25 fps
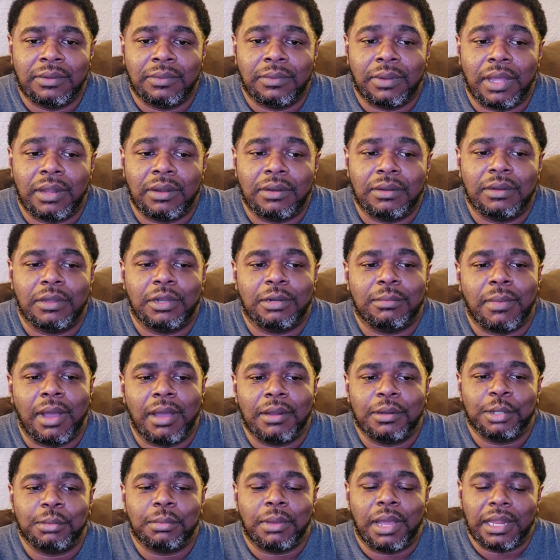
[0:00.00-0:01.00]
I don't know
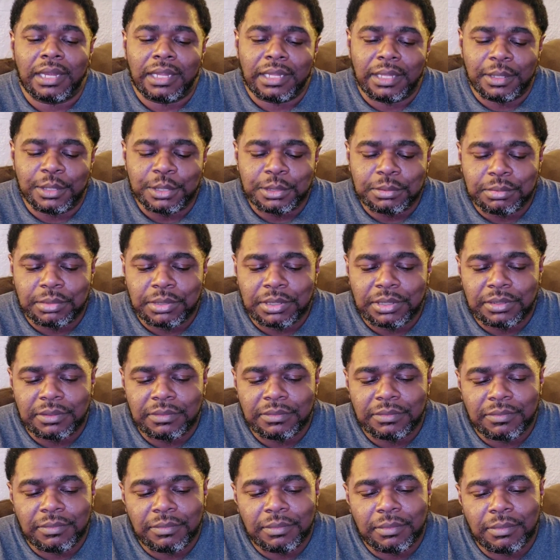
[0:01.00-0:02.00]
about nobody else, but
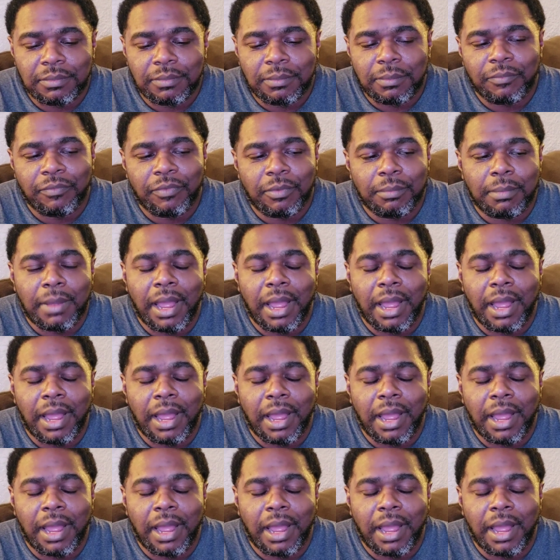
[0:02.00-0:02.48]
from